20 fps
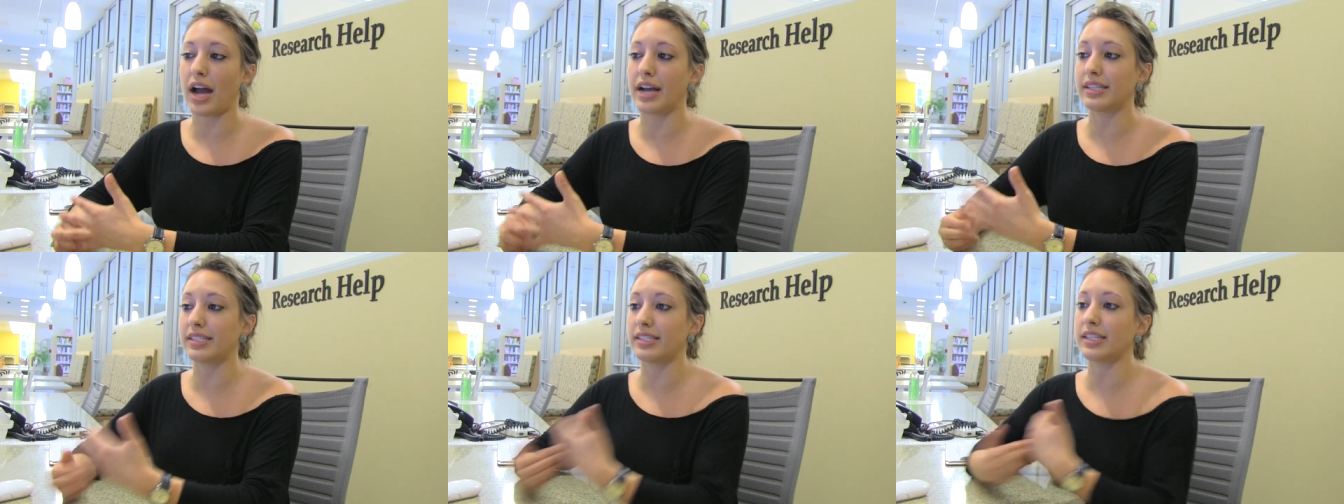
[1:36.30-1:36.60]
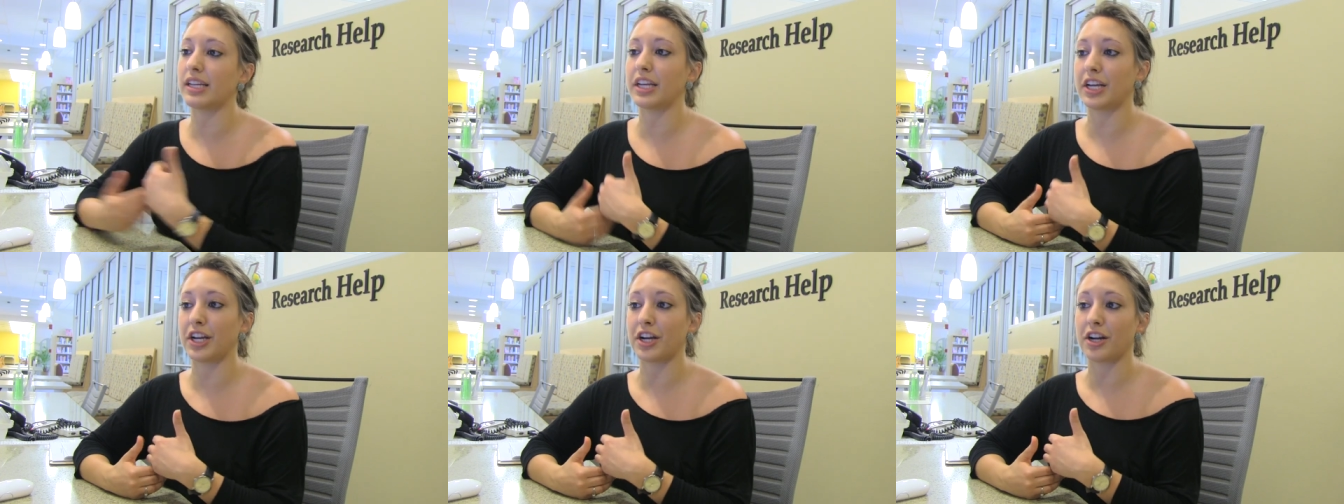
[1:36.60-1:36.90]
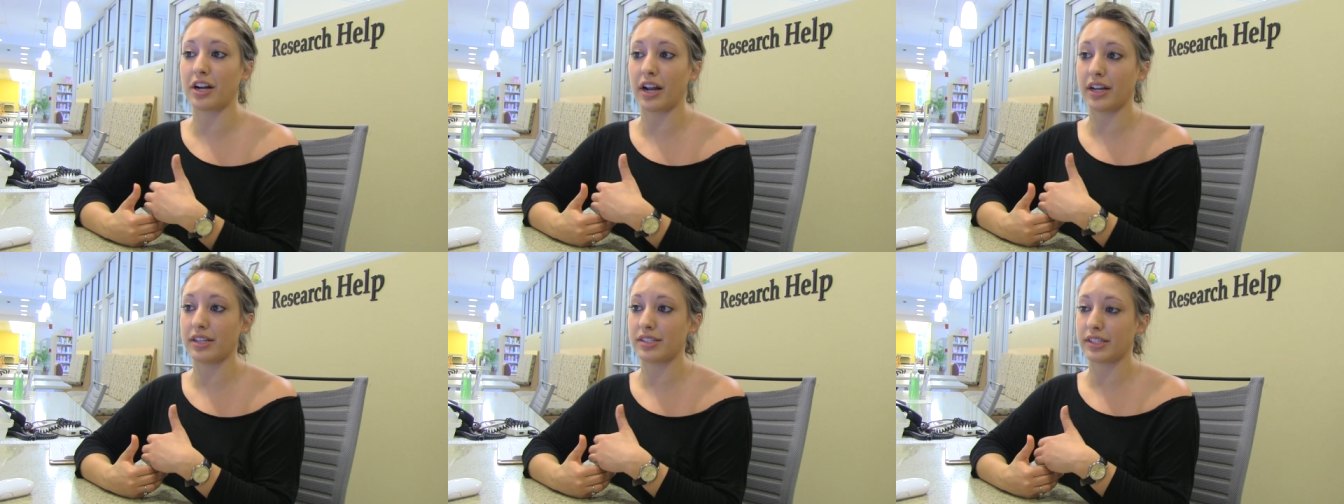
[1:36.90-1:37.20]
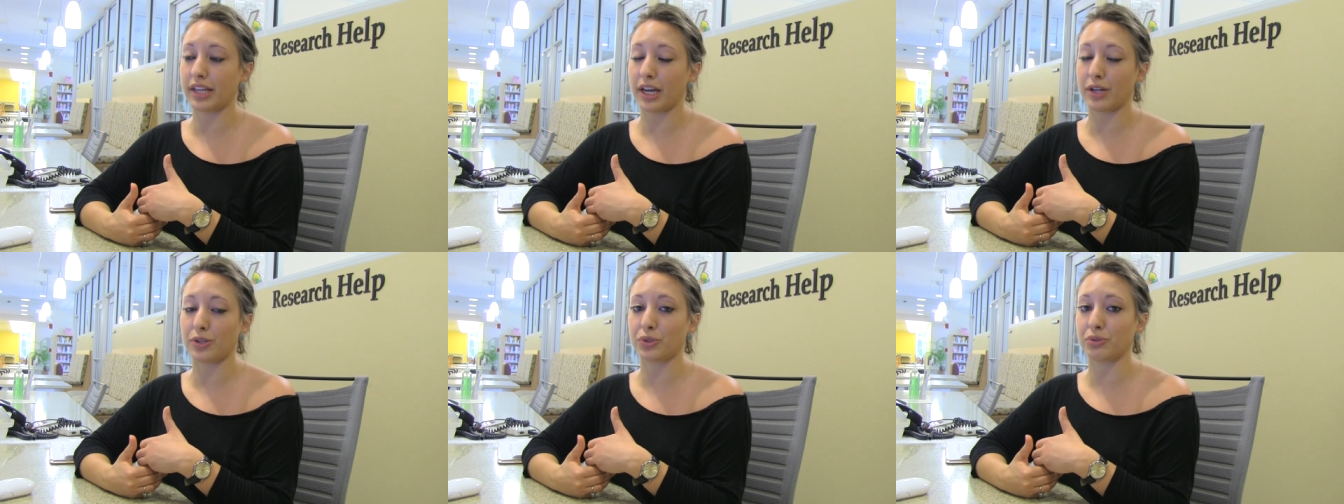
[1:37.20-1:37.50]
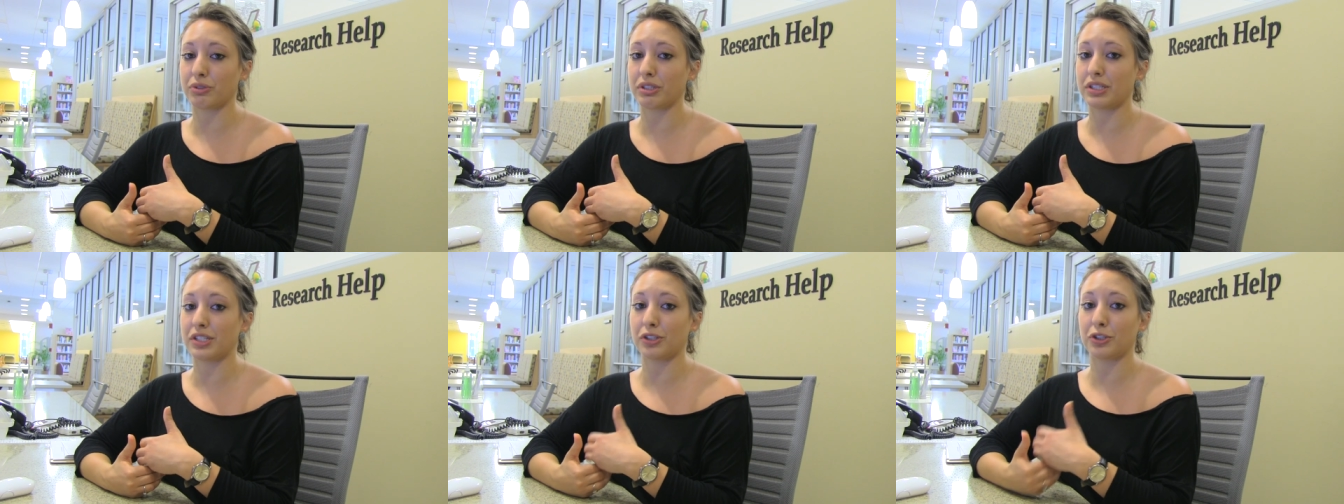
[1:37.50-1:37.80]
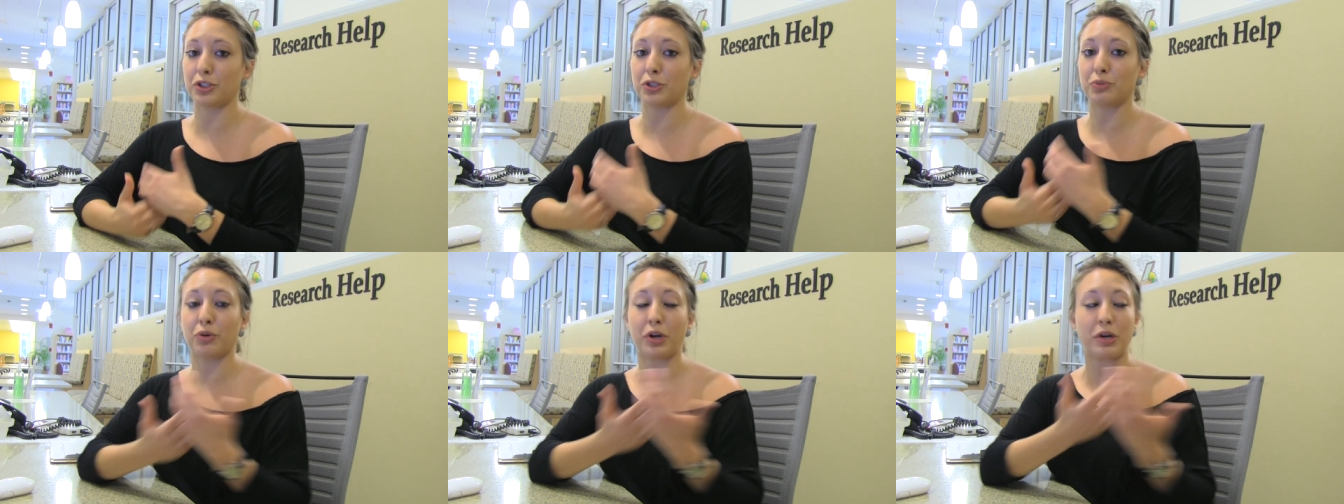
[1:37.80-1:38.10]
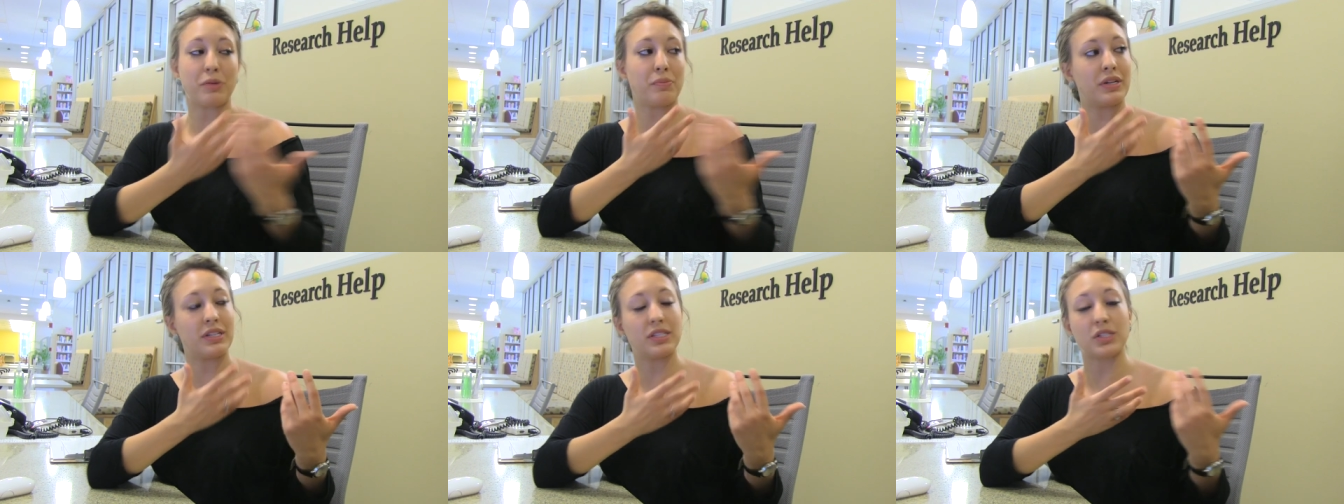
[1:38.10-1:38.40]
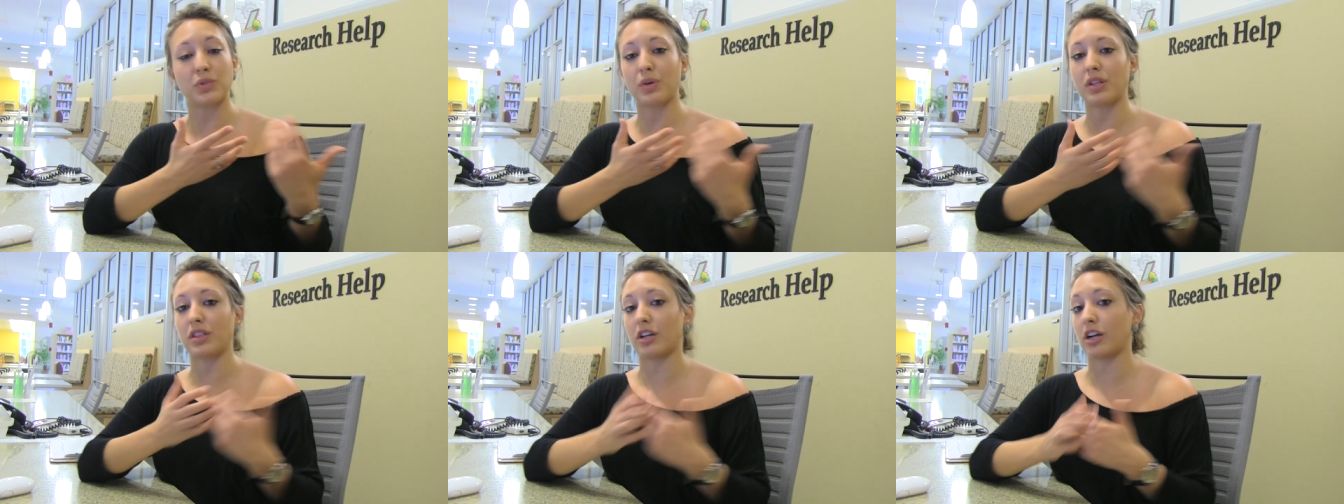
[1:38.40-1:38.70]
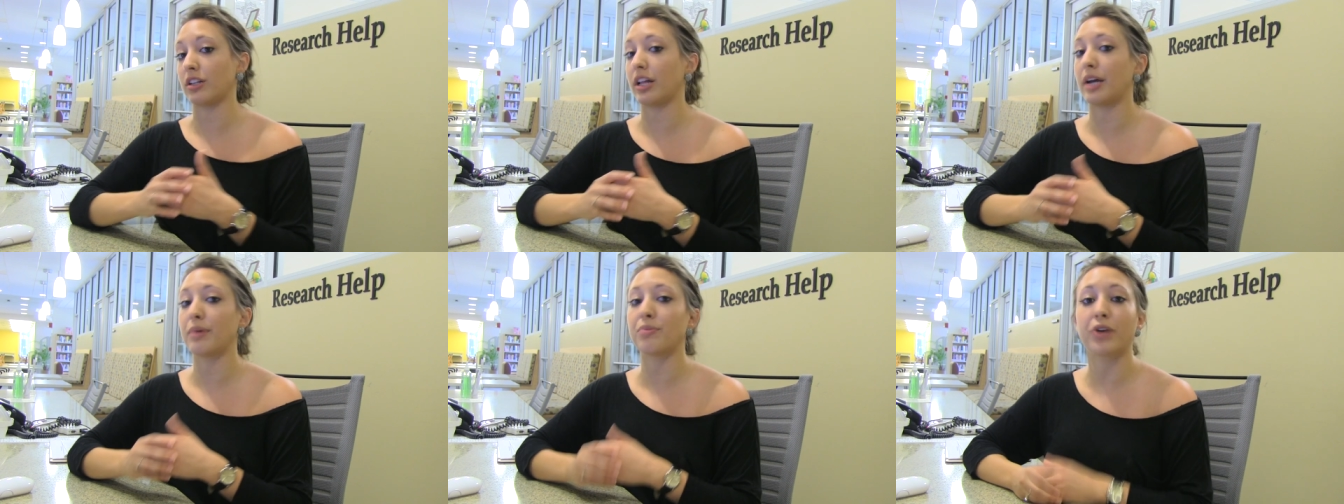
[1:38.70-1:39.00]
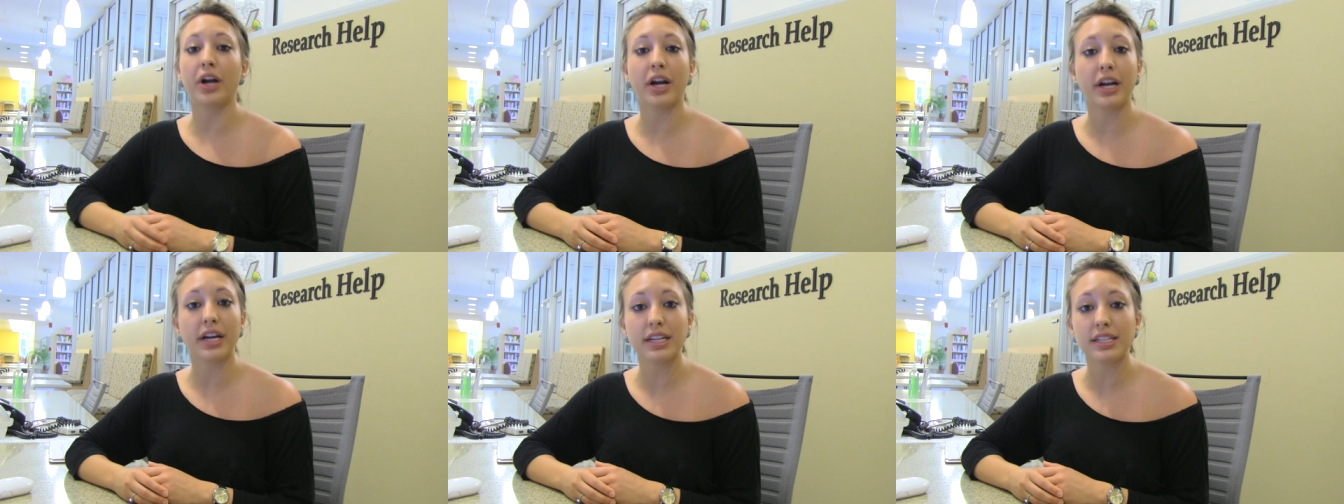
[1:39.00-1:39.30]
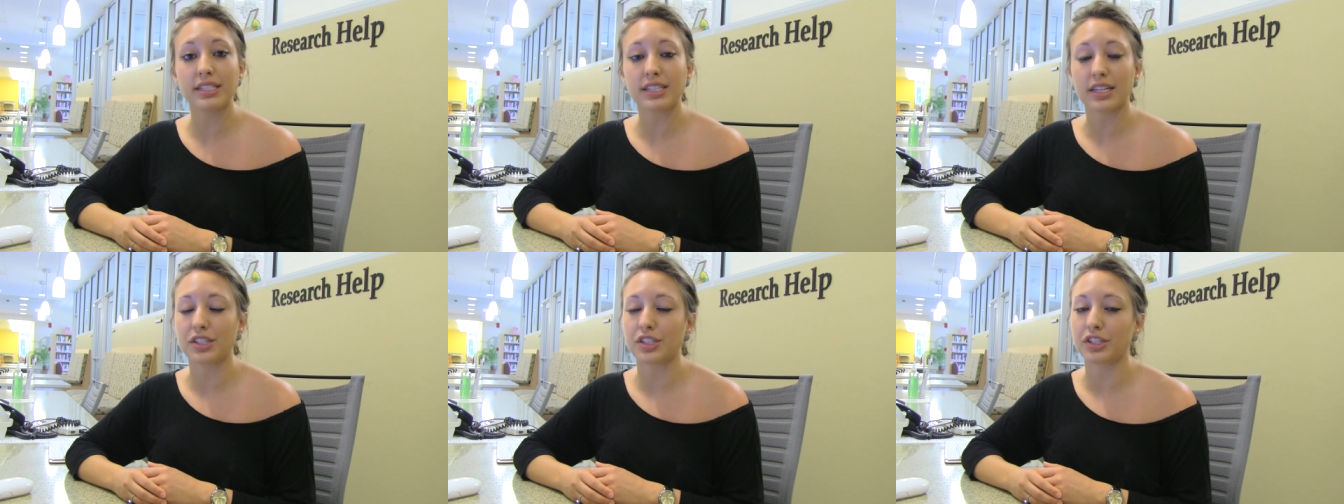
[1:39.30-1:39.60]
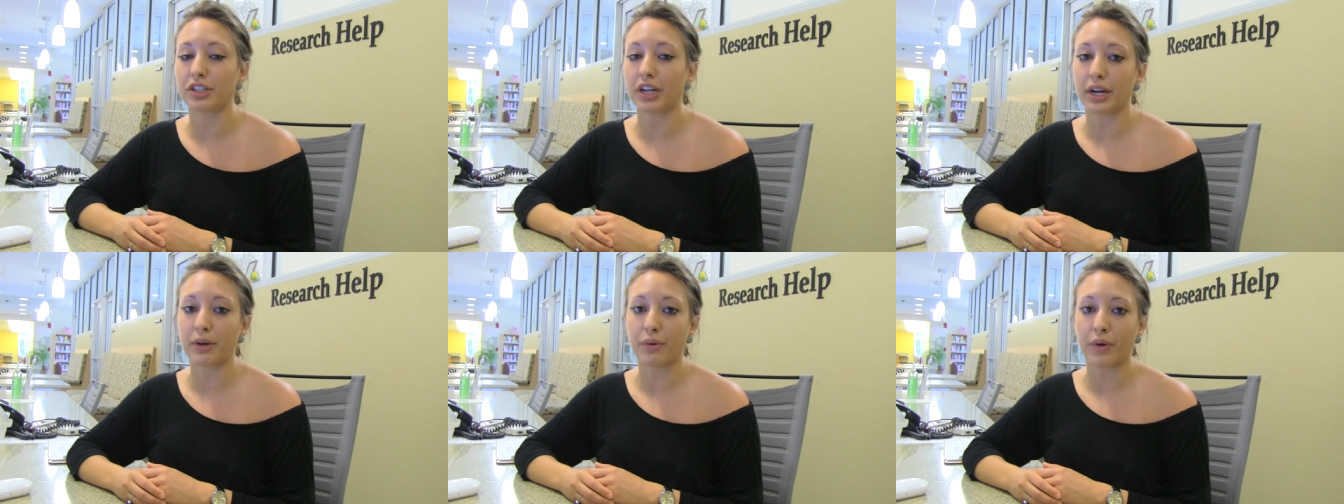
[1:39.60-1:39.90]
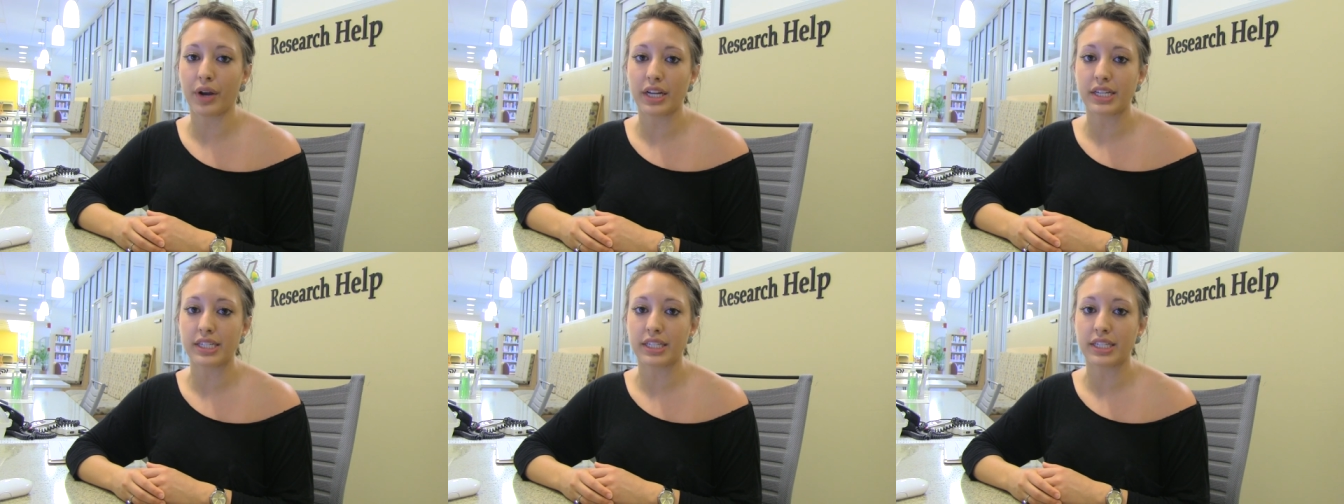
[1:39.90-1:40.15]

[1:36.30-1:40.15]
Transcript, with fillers: I sit here and I schedule research appointments with our librarians. That's a great way